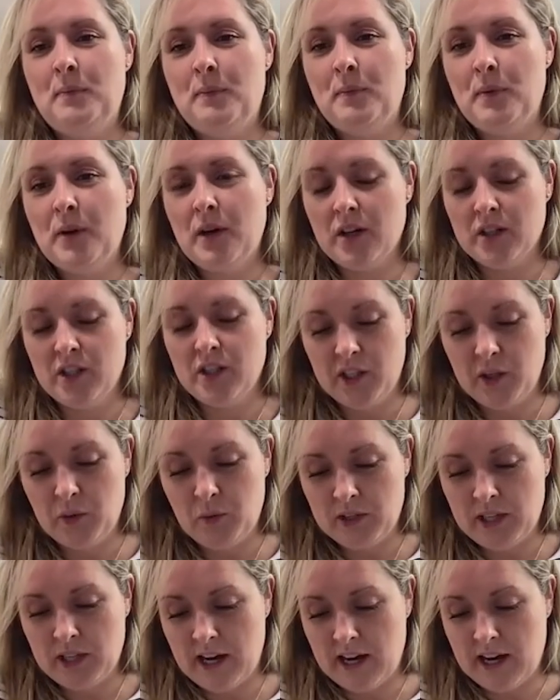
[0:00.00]
because she
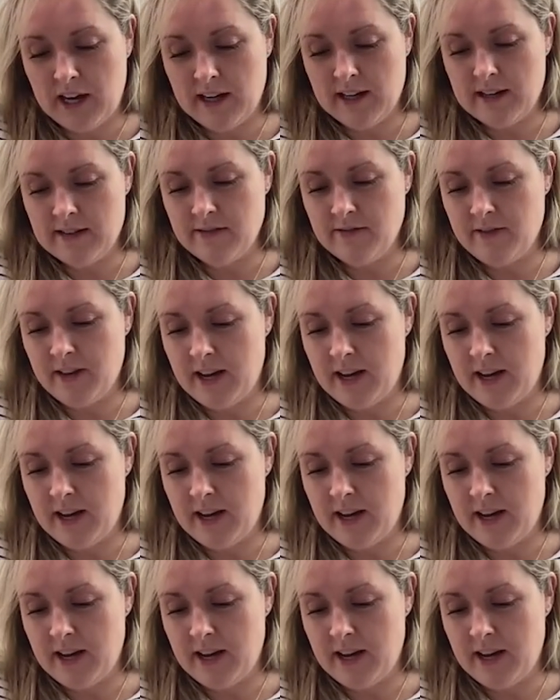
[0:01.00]
would have